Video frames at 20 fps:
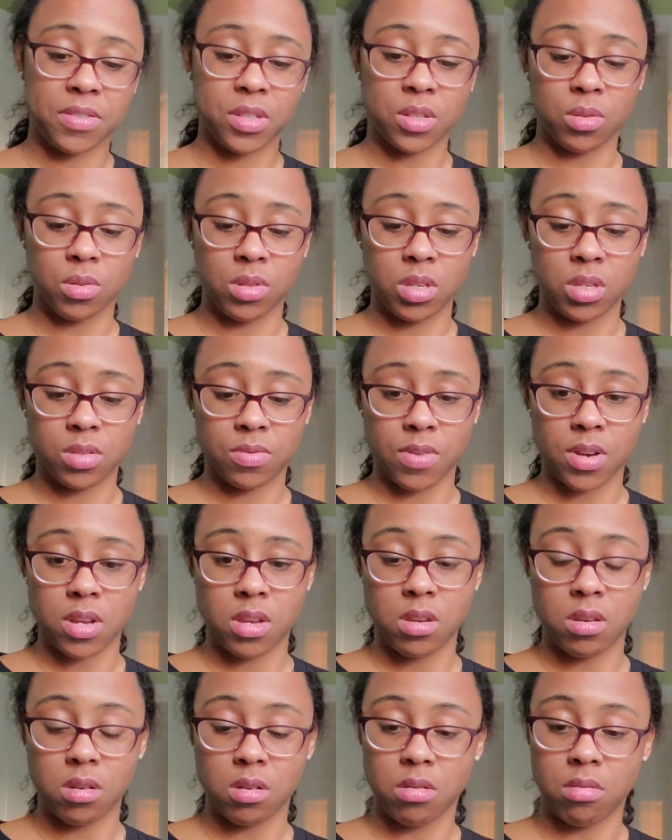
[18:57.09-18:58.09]
So this right
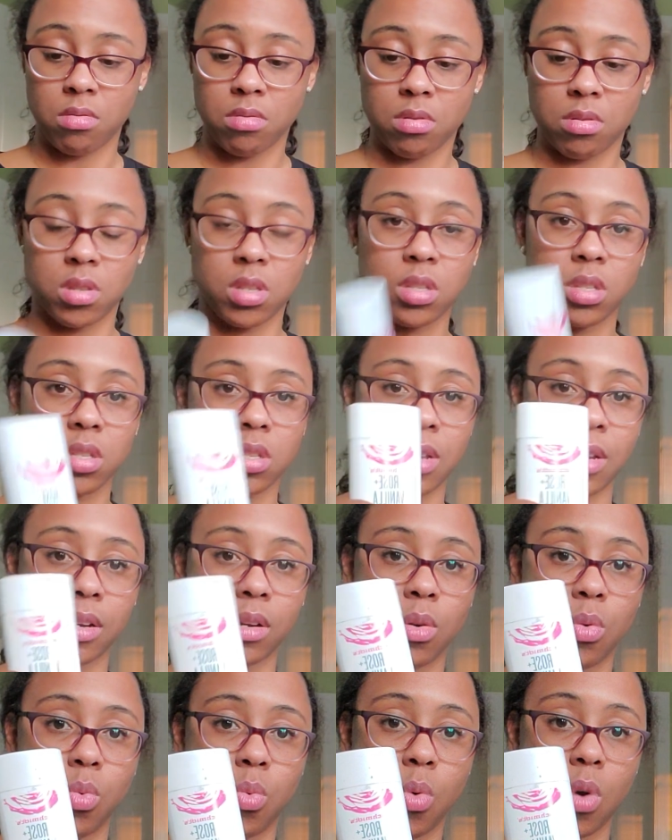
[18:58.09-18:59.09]
here, I don't know, this is like
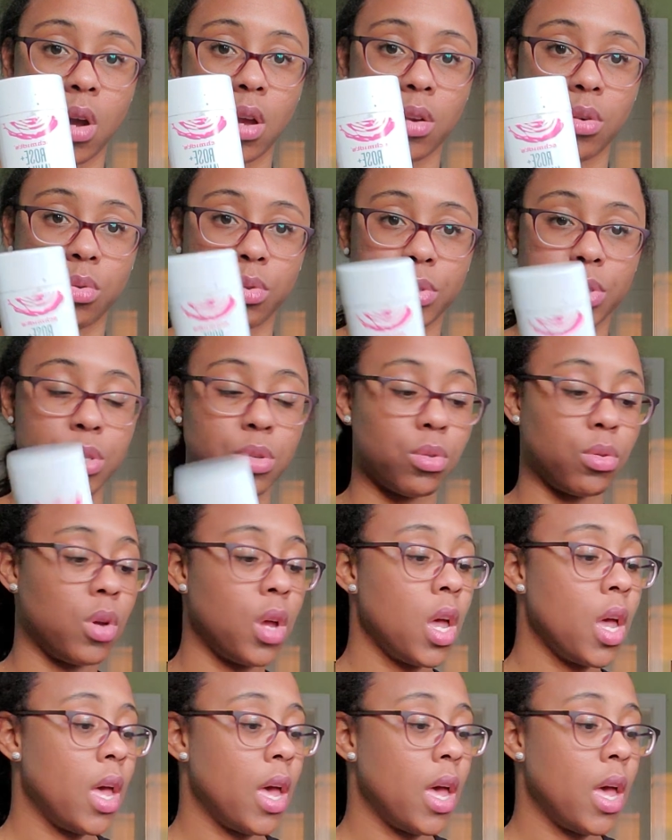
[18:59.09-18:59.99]
a 1 or 2,